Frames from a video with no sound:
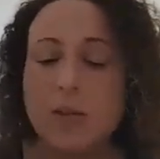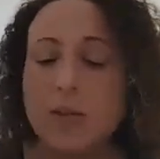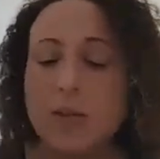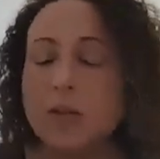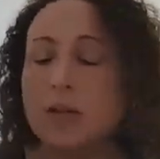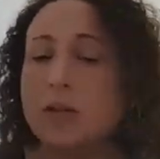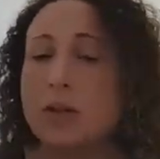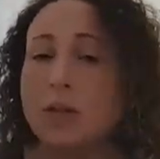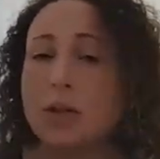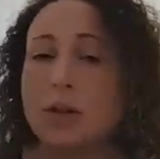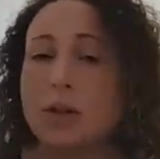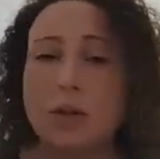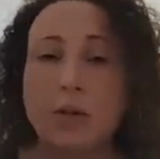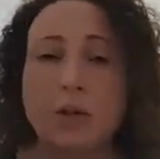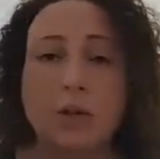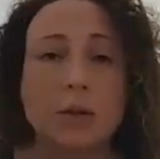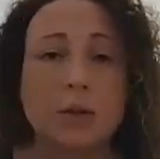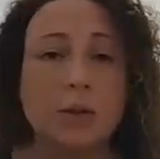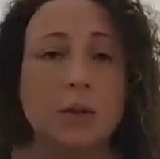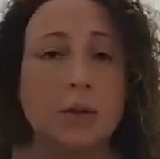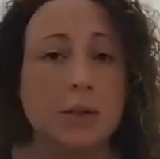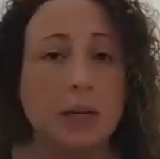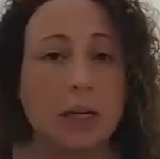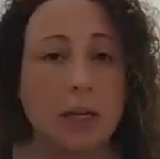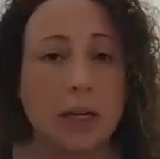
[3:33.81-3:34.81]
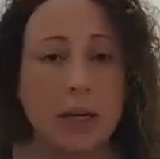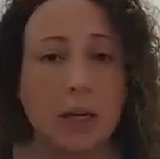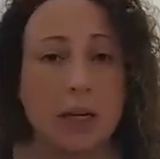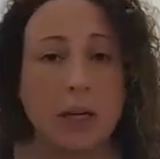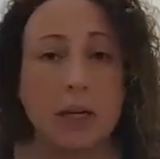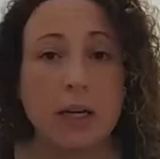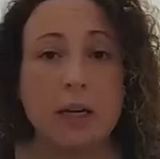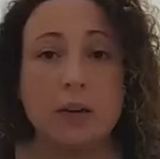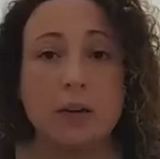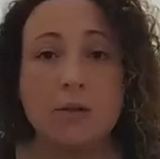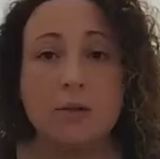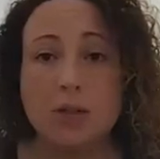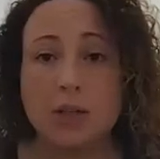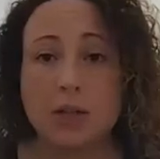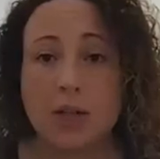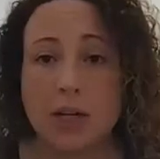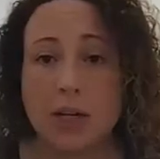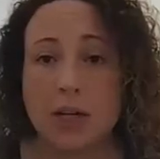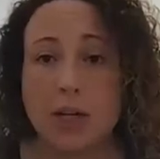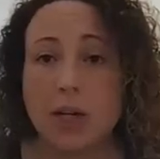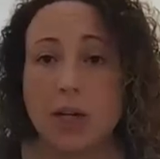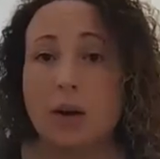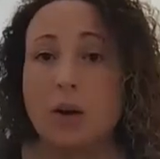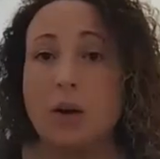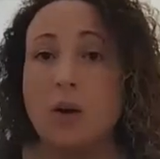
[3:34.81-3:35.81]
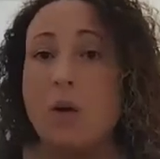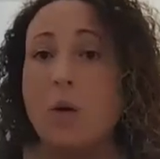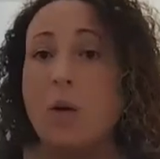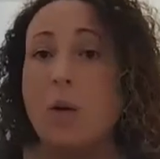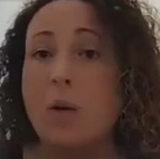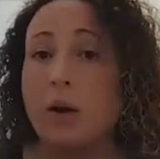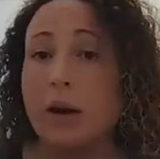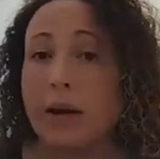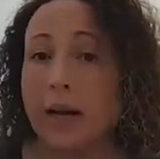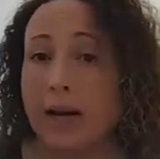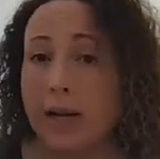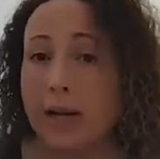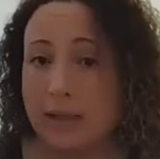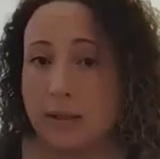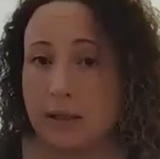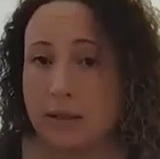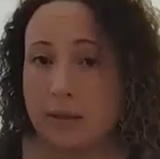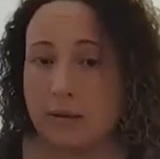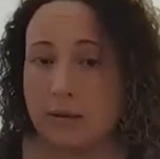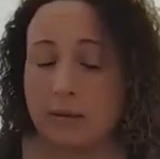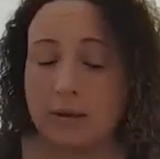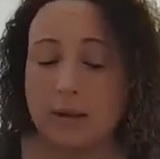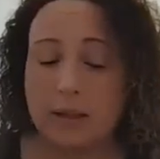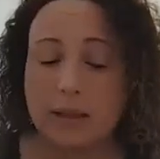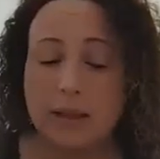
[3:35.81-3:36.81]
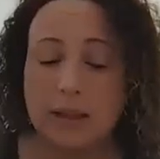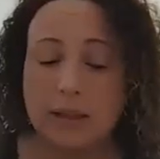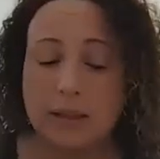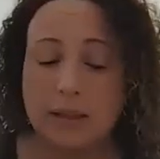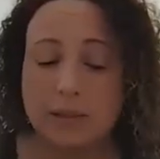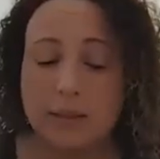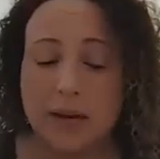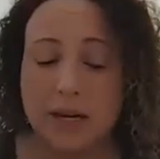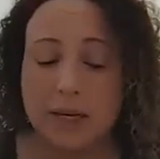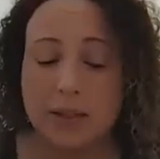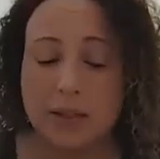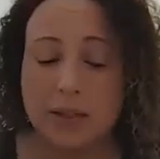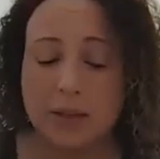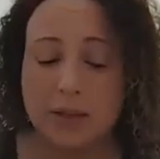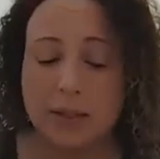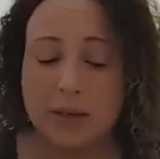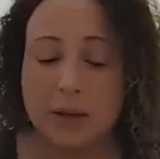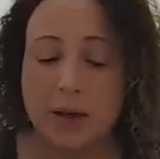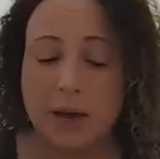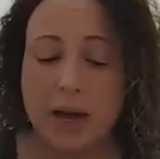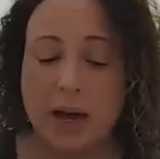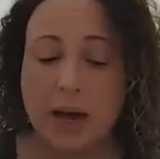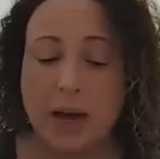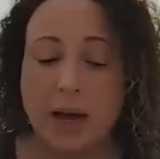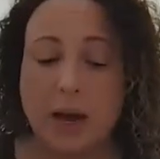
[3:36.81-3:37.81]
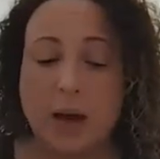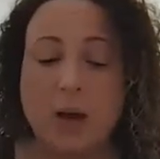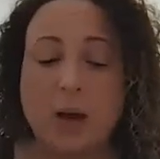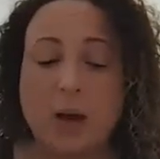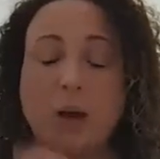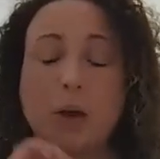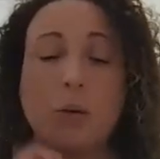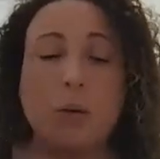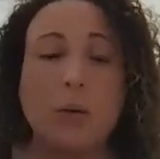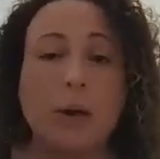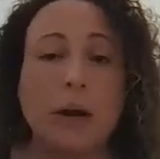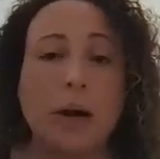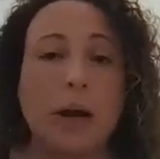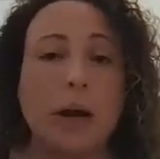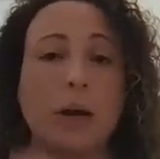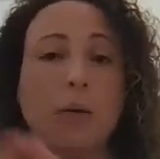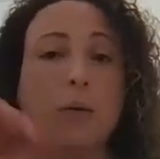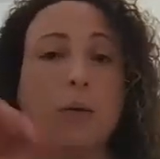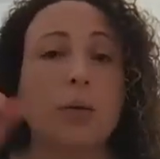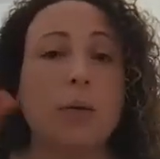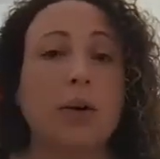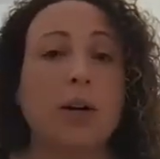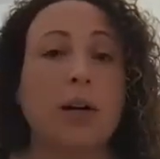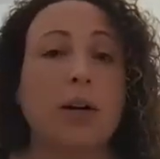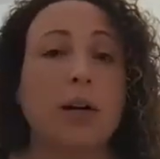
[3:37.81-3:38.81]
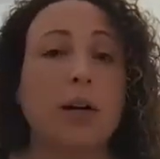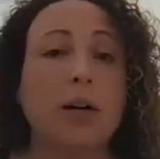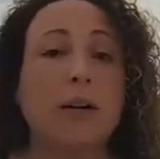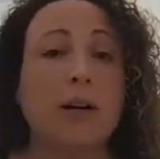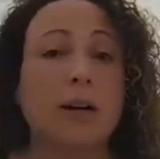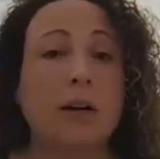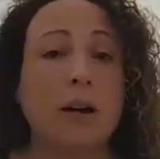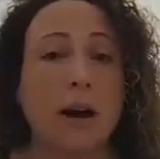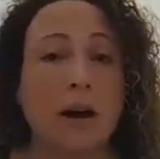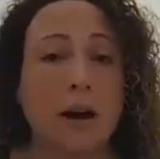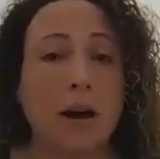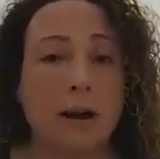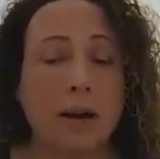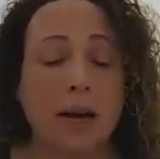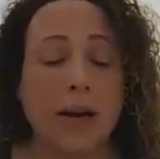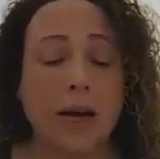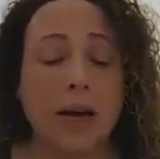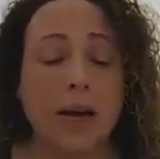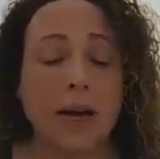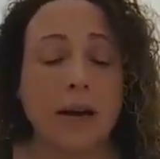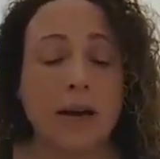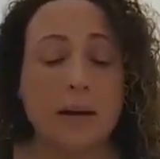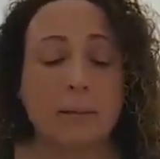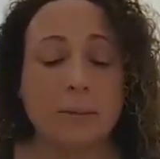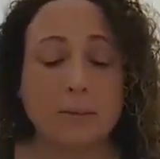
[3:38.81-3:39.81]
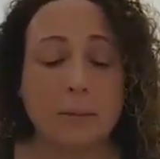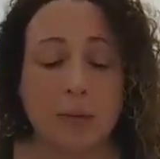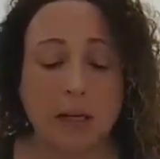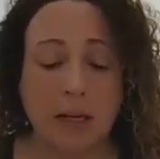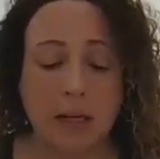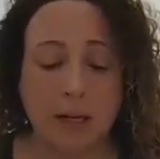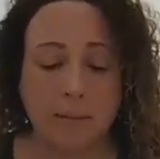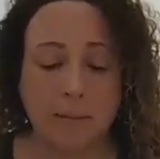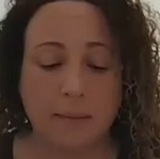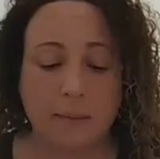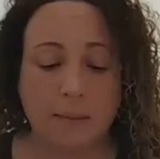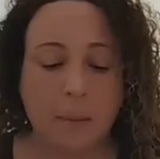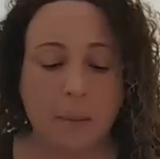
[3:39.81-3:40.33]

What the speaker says: So don't use he, she, or it in these pages, okay? Right now we're working on I and me.